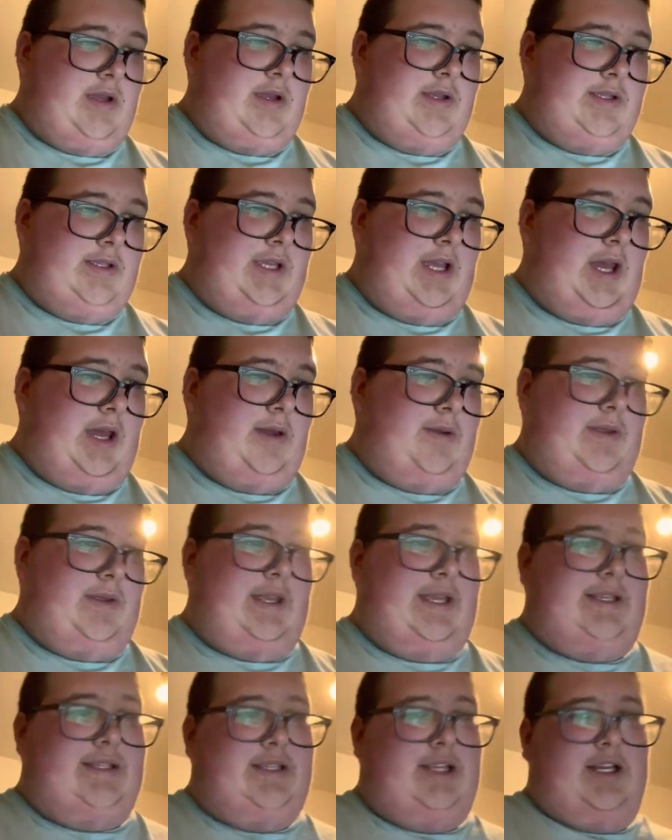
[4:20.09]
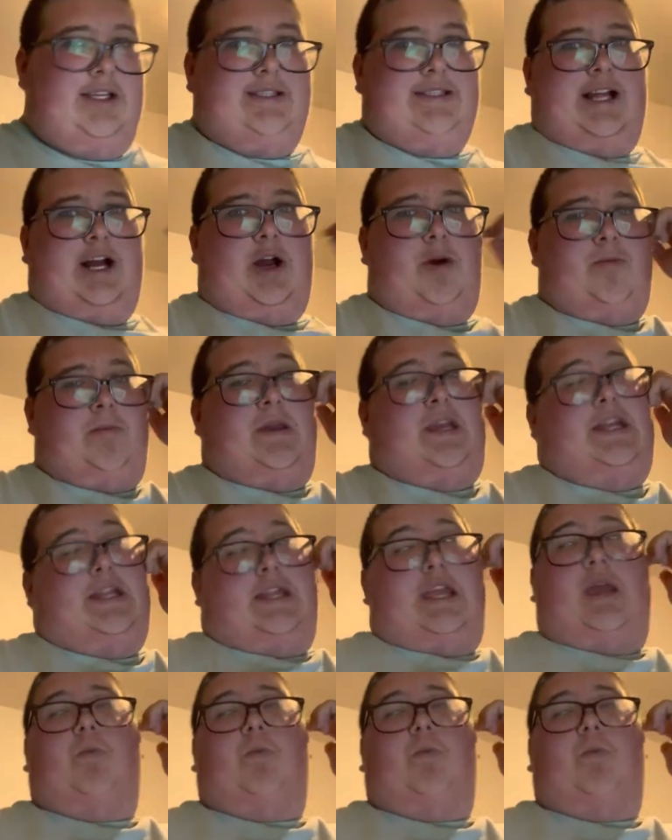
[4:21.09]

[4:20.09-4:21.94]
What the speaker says: So this does now mean they